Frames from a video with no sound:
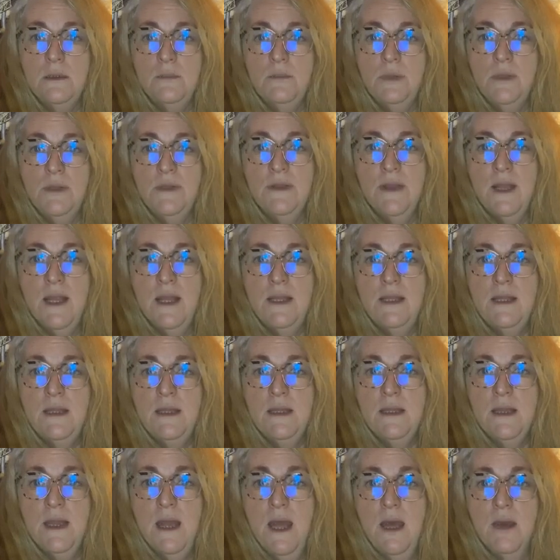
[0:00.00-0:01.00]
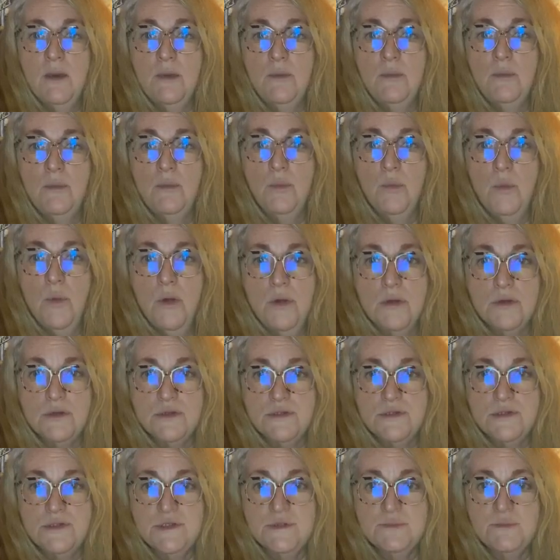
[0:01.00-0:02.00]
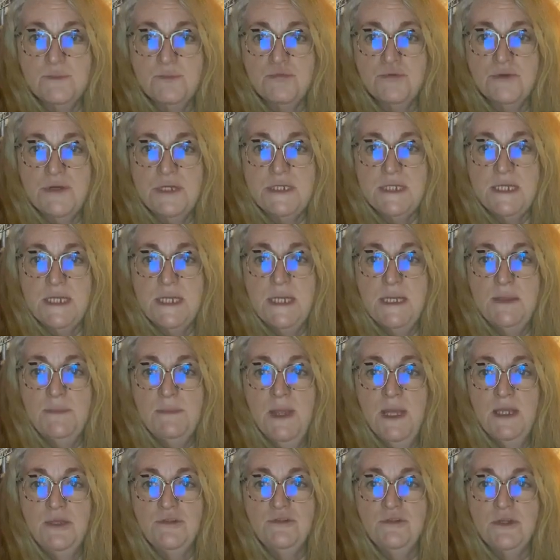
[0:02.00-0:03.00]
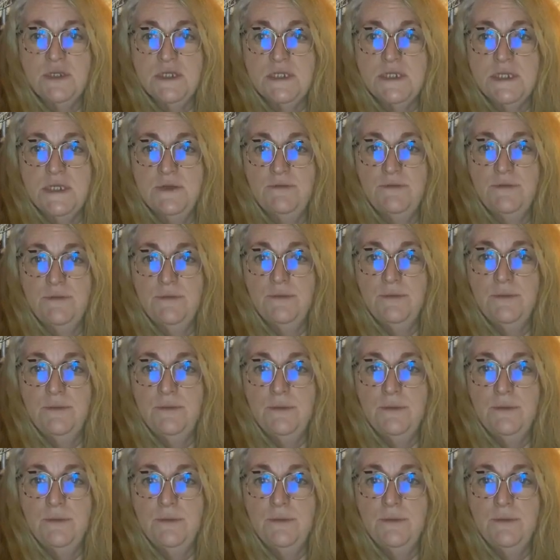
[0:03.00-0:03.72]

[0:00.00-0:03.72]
but then that was pretty imaginative.